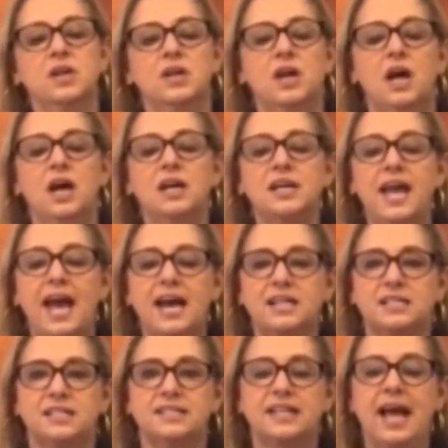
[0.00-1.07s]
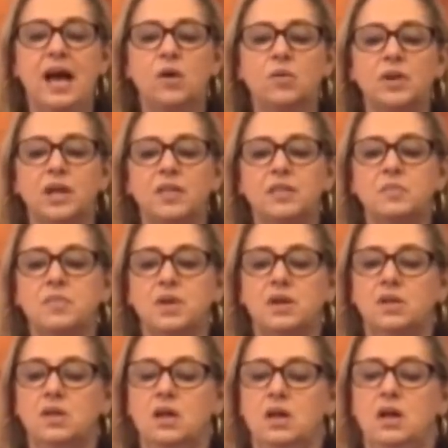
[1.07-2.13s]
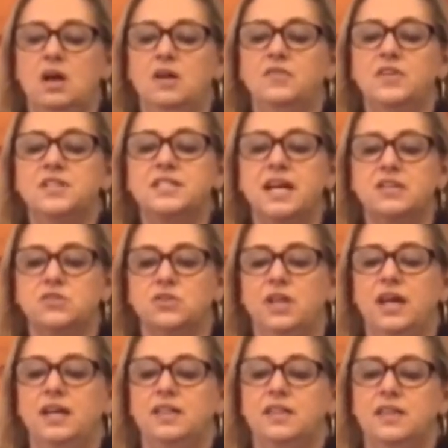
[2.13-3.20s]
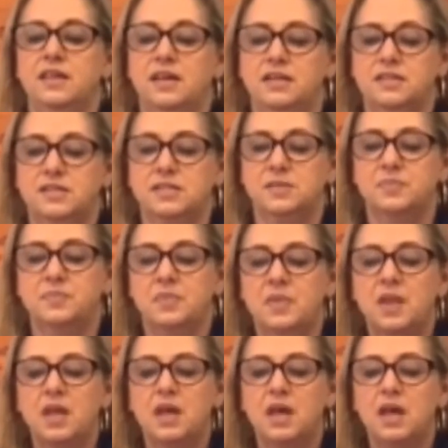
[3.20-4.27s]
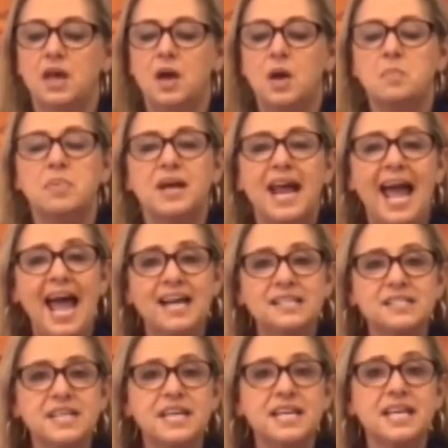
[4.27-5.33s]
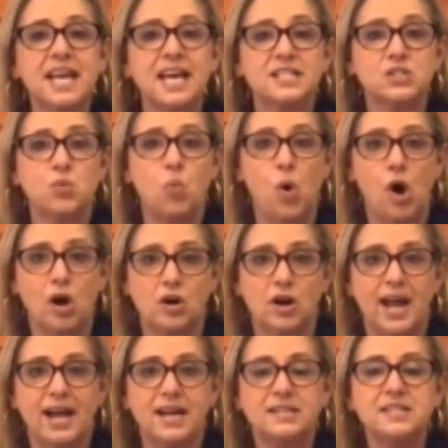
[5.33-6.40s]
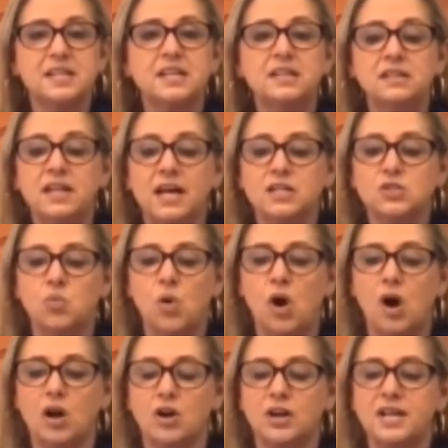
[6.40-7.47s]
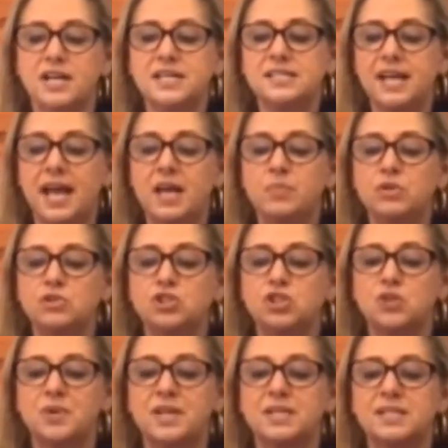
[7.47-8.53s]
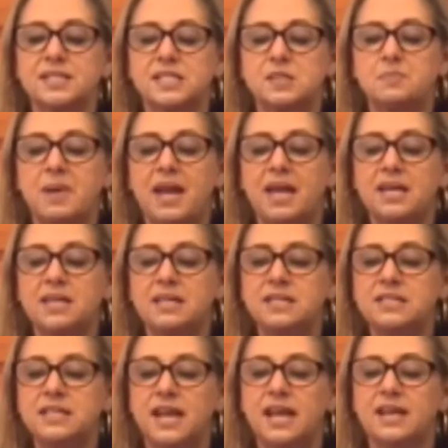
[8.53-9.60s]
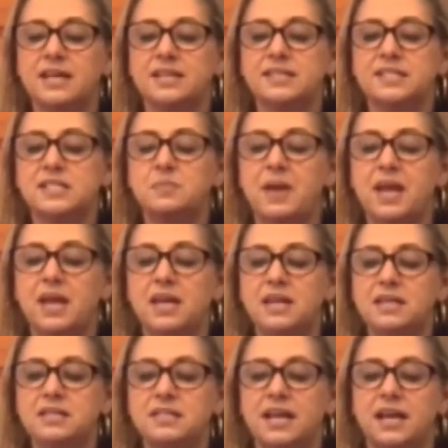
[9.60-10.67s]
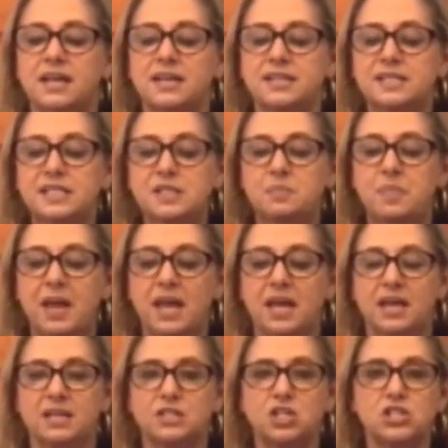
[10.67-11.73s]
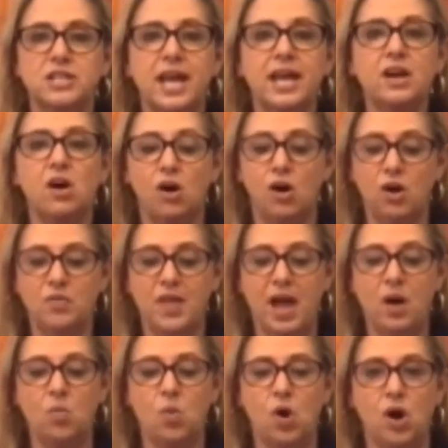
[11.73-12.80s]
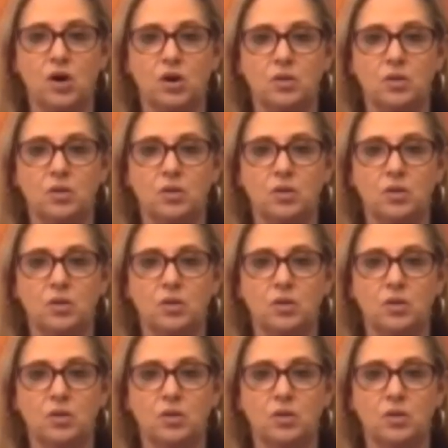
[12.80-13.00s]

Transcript: a cactus out in the middle of the desert like this. But as it gets water, as it collects water, it is able to expand and expand and expand to take on that water,